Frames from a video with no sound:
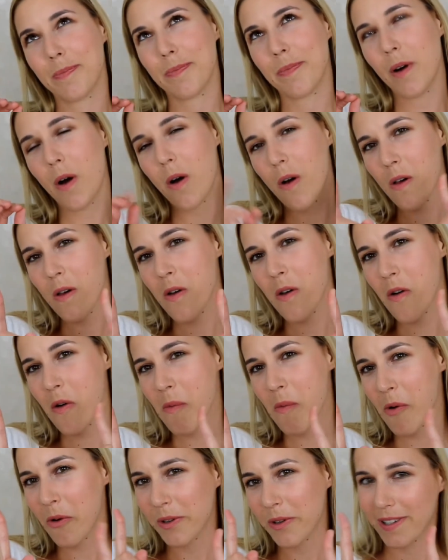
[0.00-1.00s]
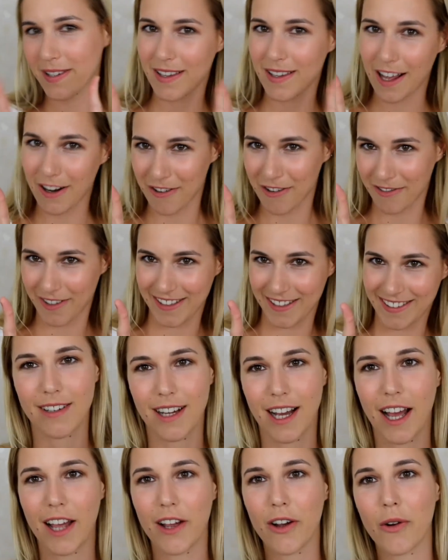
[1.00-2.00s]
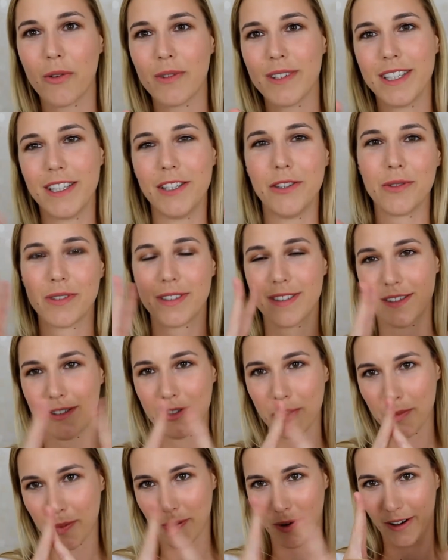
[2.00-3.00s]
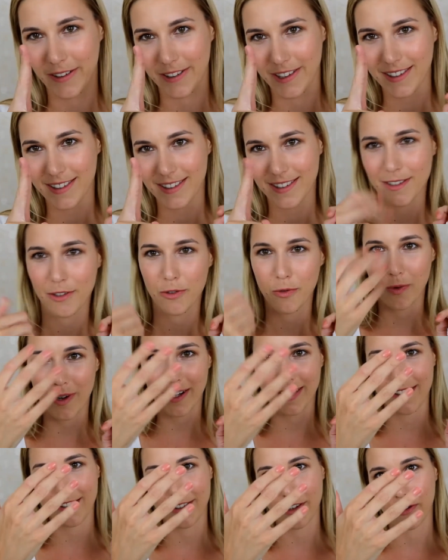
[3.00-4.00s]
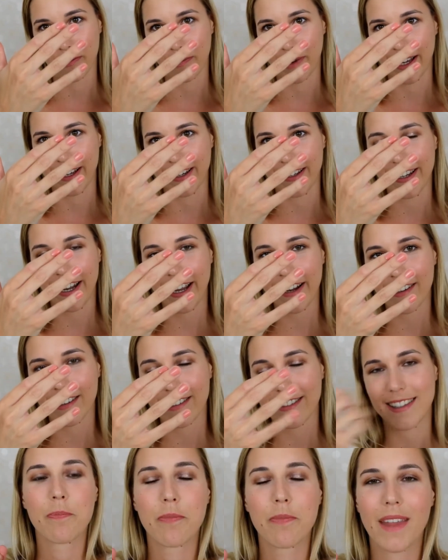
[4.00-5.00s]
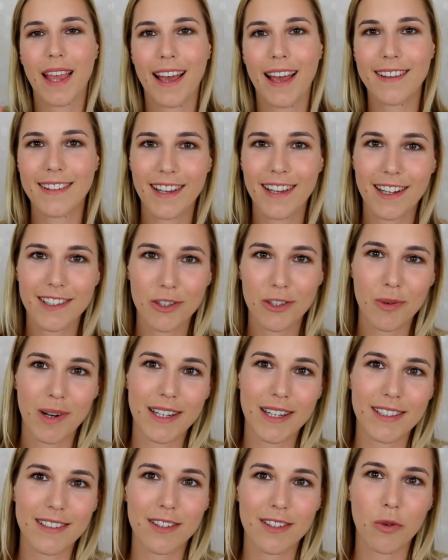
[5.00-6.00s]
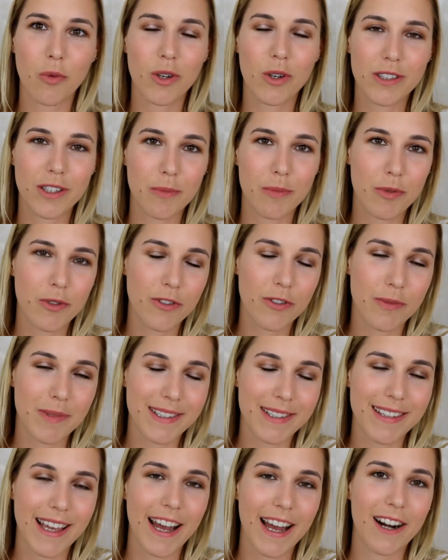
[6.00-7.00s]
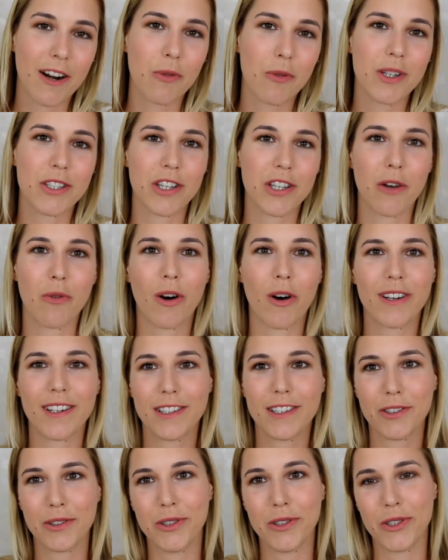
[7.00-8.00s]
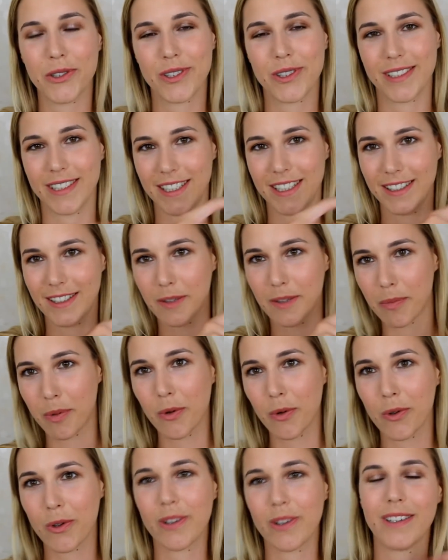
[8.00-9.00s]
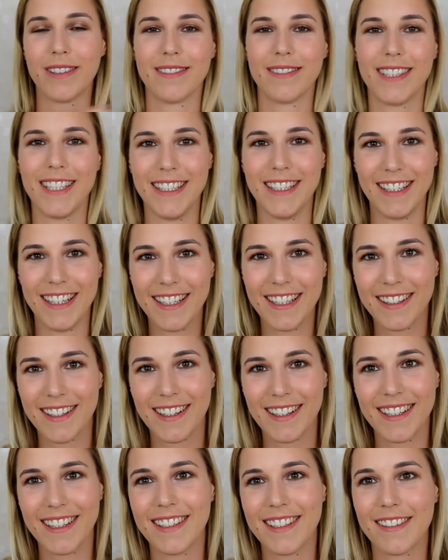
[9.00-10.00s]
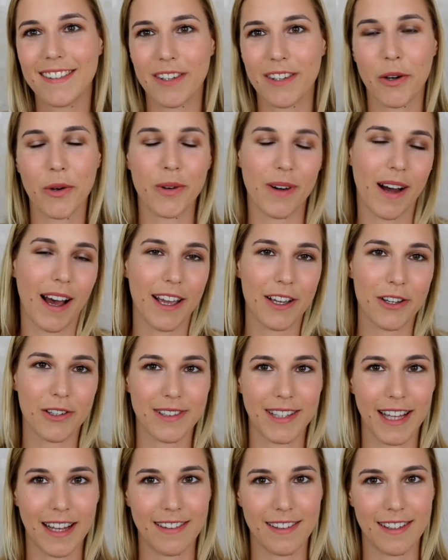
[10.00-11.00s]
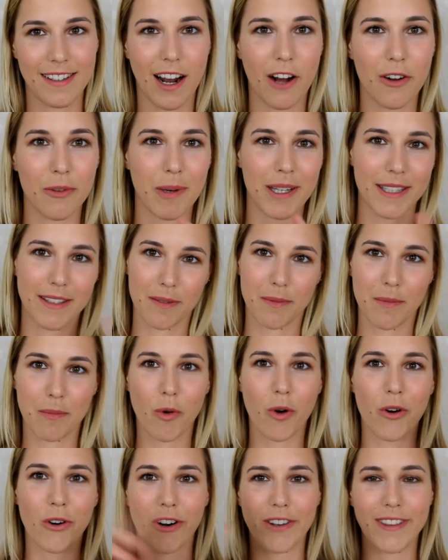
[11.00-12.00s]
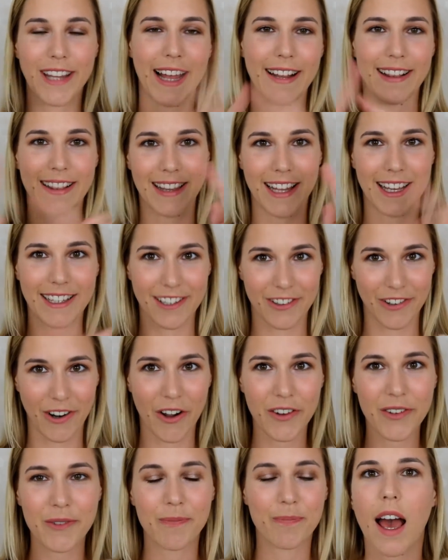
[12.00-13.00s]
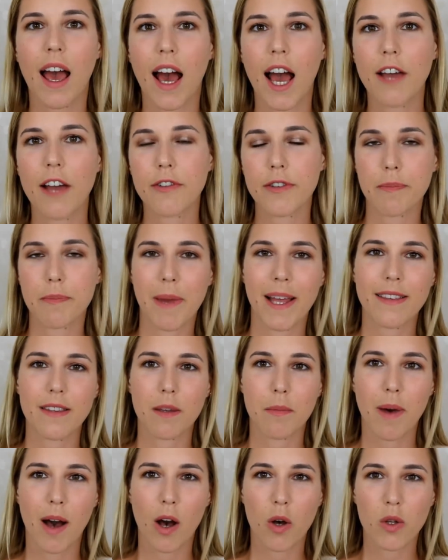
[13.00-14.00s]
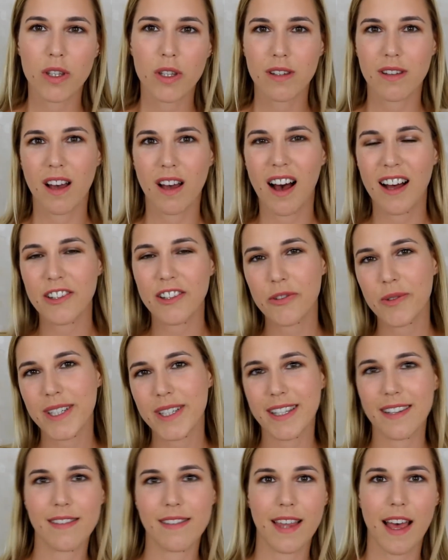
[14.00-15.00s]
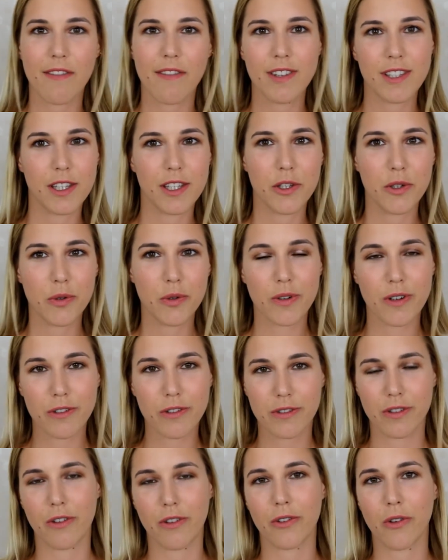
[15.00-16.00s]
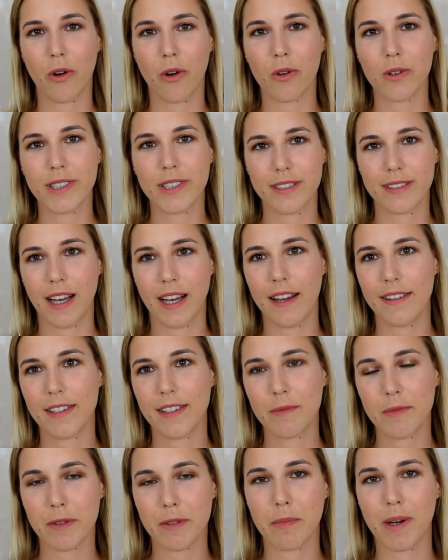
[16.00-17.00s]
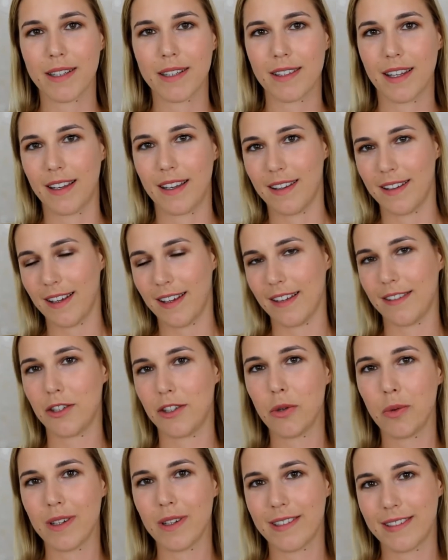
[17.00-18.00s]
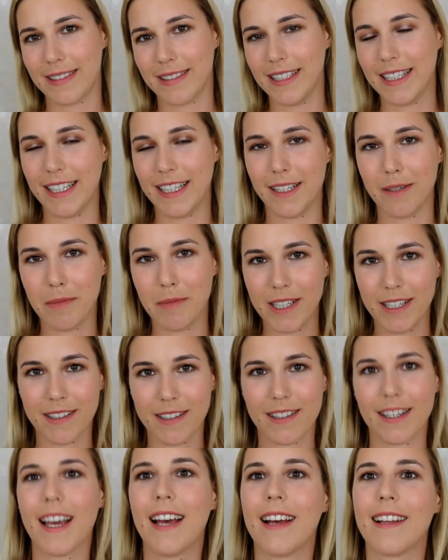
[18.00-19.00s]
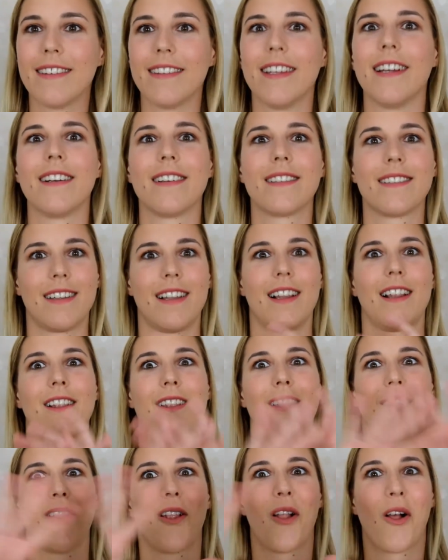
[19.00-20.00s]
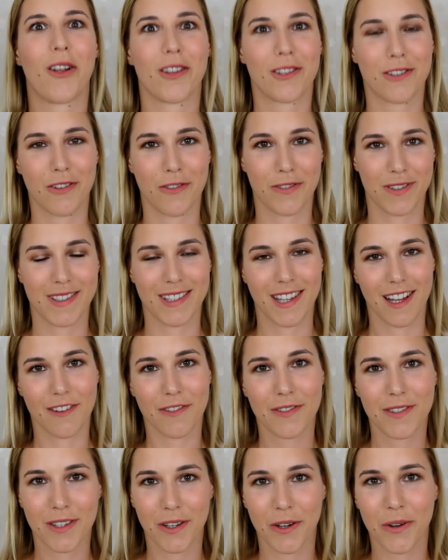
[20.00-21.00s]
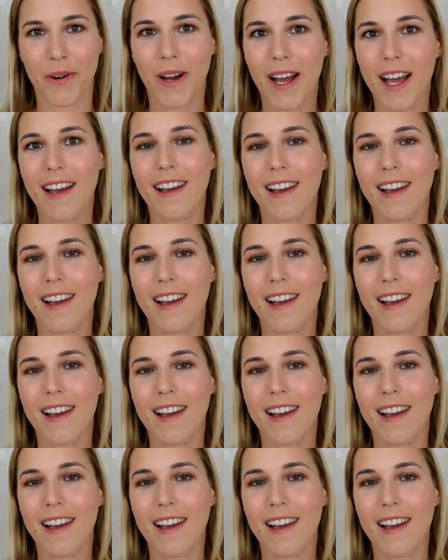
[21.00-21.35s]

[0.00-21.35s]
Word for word: almost none of it. I only used two products. One is on my nails and the other one is a waterproof mascara which I wanted to use in the pool in Italy, so I could test it out, but more on that later on. I've spent about one hundred seventy euros on all these items, but as you will see in a minute, there's lots of stuff. So